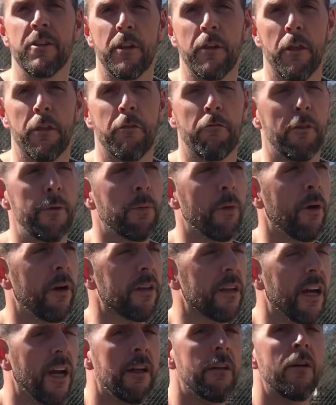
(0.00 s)
the 3-point
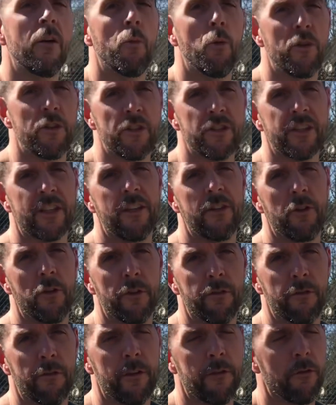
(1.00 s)
line. We're just gonna do
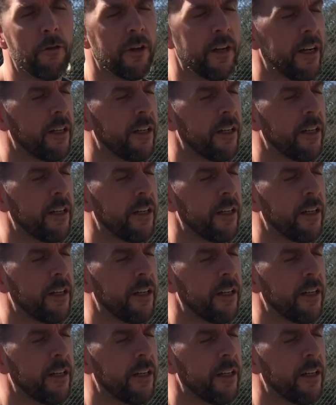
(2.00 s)
free throw line